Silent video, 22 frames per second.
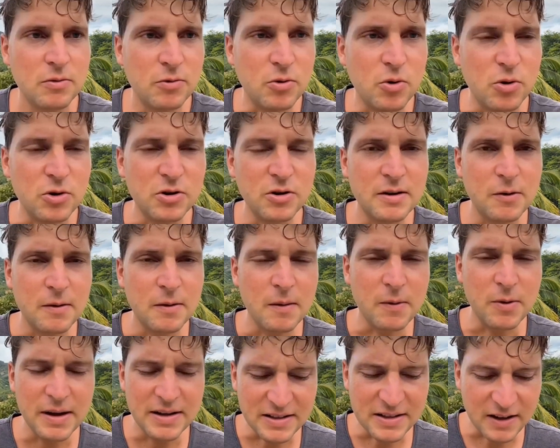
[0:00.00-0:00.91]
first,
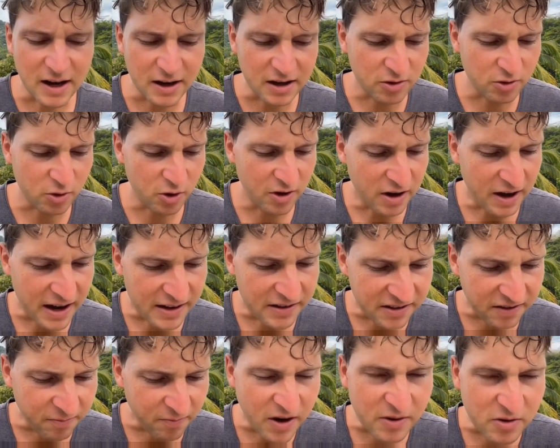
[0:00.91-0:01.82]
let's take a look at
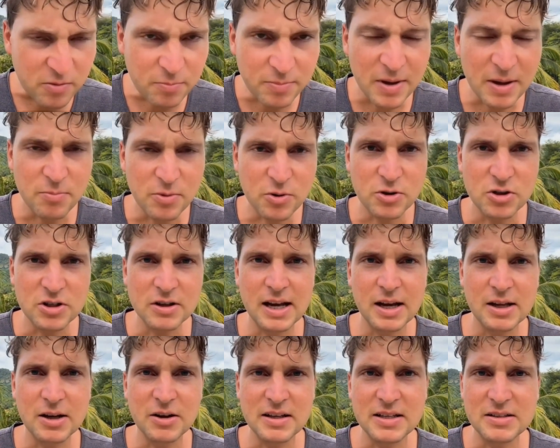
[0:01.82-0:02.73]
some other big
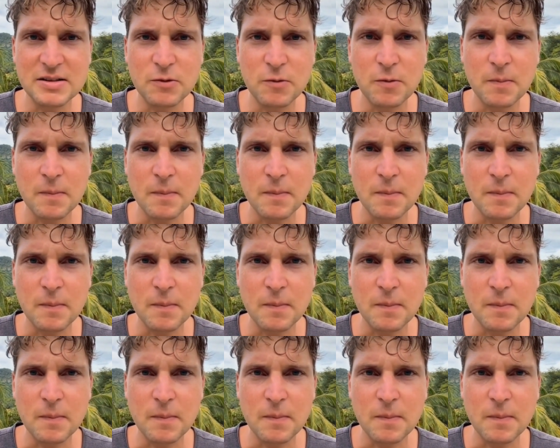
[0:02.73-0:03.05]
personalities.